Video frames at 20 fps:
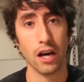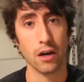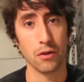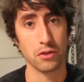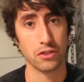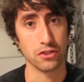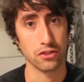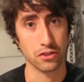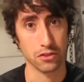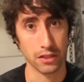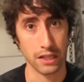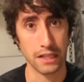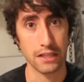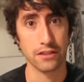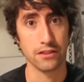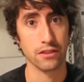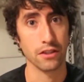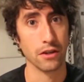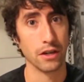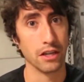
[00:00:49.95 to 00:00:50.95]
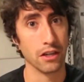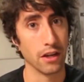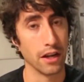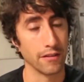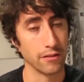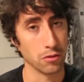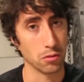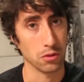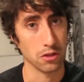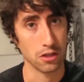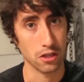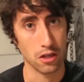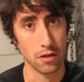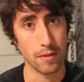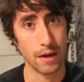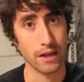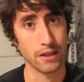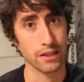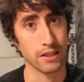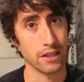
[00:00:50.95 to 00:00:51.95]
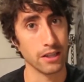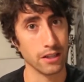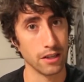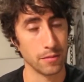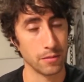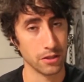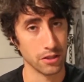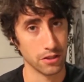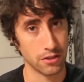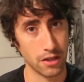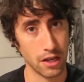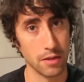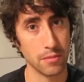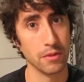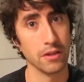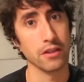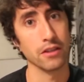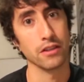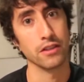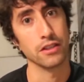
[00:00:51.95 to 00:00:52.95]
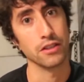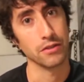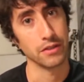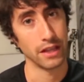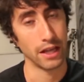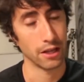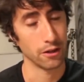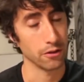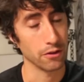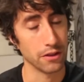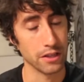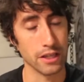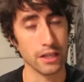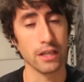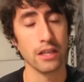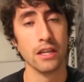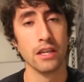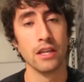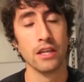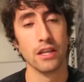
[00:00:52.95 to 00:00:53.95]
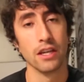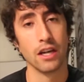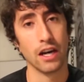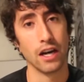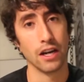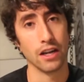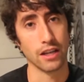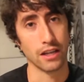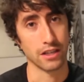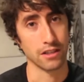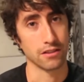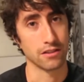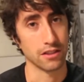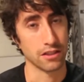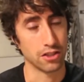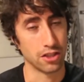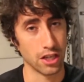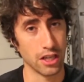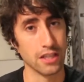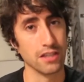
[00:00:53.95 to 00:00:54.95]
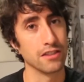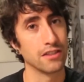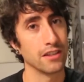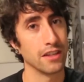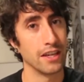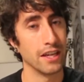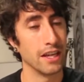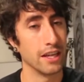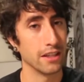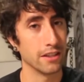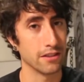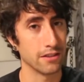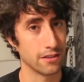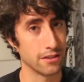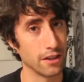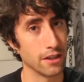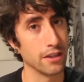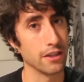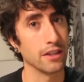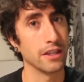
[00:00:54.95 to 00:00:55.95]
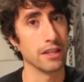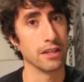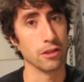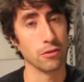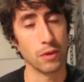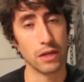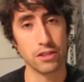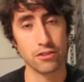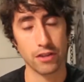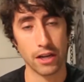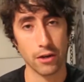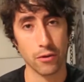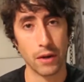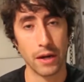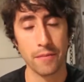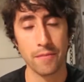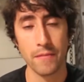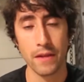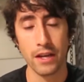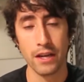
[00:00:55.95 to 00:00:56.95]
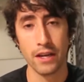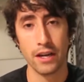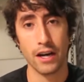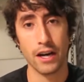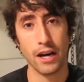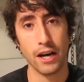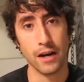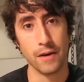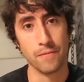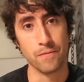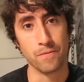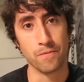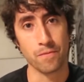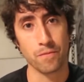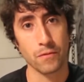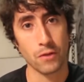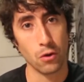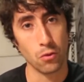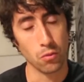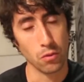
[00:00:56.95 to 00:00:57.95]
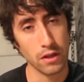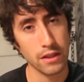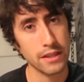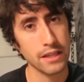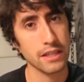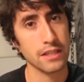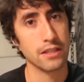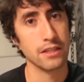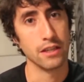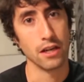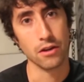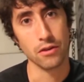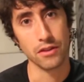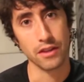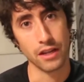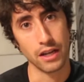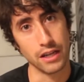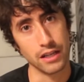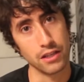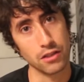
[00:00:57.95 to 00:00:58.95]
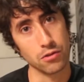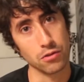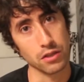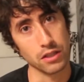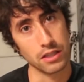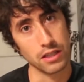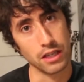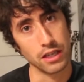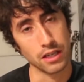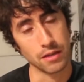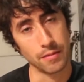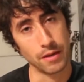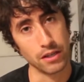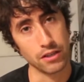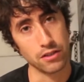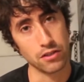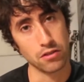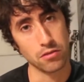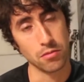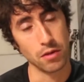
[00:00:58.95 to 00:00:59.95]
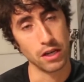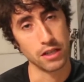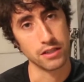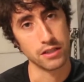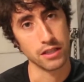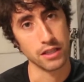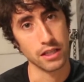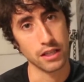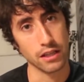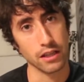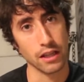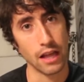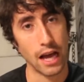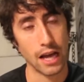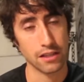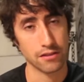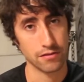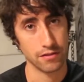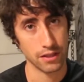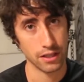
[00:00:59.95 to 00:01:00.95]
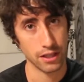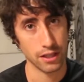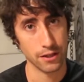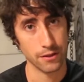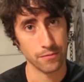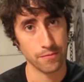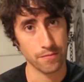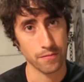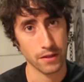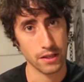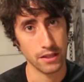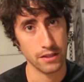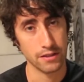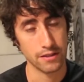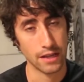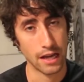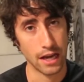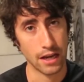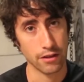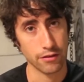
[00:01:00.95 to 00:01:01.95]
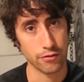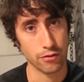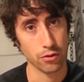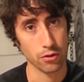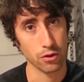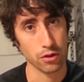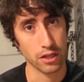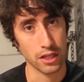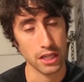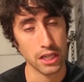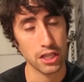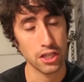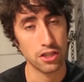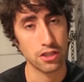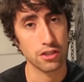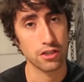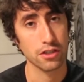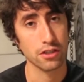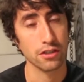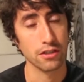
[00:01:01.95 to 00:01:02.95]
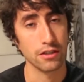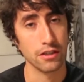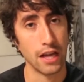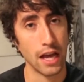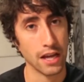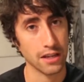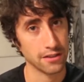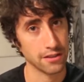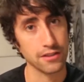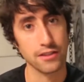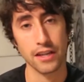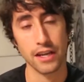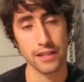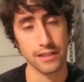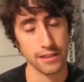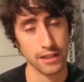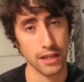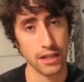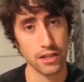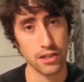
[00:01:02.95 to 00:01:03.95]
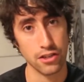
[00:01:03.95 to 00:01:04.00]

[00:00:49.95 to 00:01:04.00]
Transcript: which is great, so I don't have to worry about getting up to the treadmill and doing that whole thing. I can just get changed and start hitting the weights right away. One thing to note that I didn't really talk about too much in the last video is that for each exercise that I